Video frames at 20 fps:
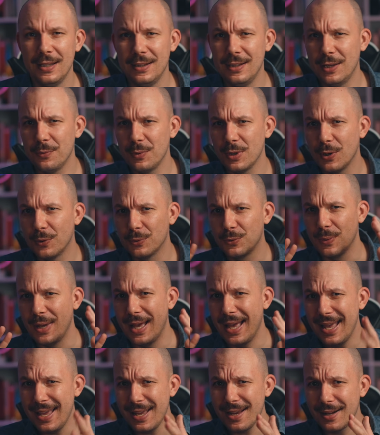Then we go to
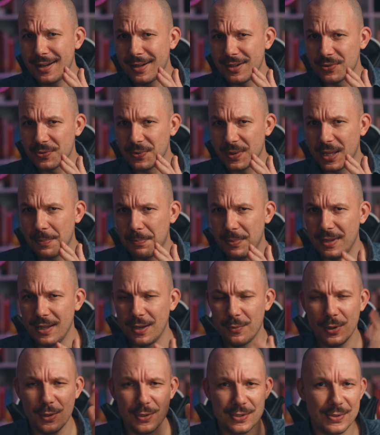English
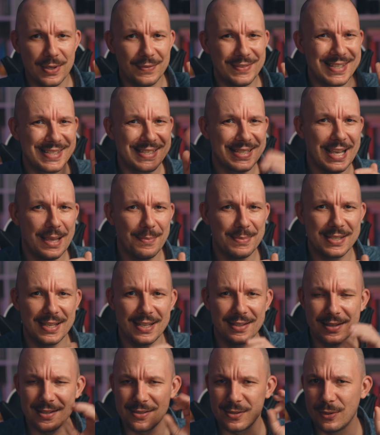Wikipedia, we also have the same
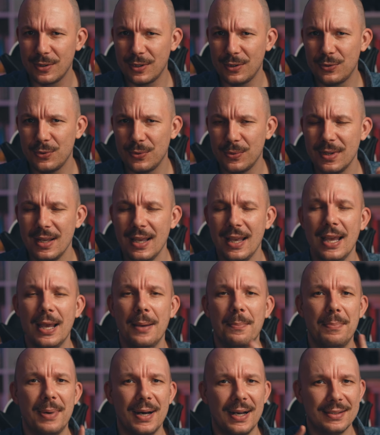sentence, only two,
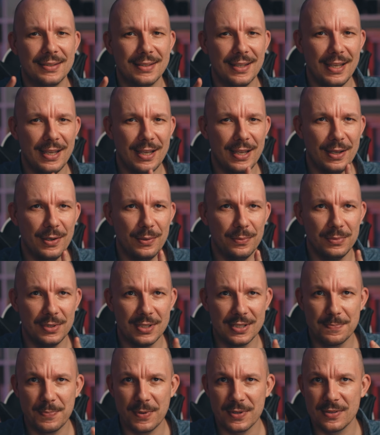but
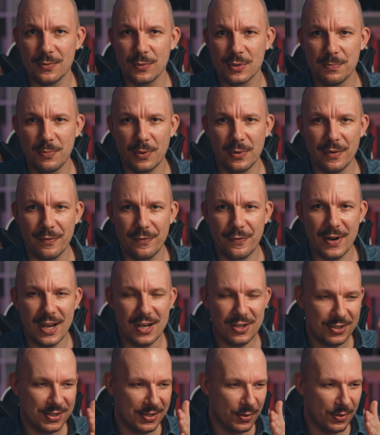this person was born in French.